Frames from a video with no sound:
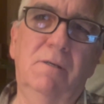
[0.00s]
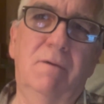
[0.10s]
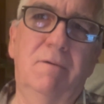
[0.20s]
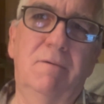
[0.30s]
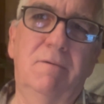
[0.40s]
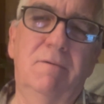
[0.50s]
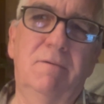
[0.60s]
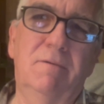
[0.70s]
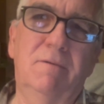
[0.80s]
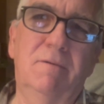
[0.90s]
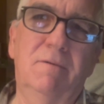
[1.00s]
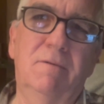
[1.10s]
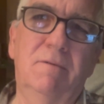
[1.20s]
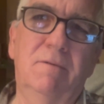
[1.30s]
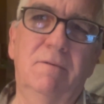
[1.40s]

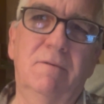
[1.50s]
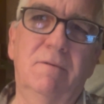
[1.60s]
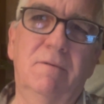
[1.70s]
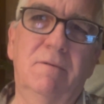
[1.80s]
(silence)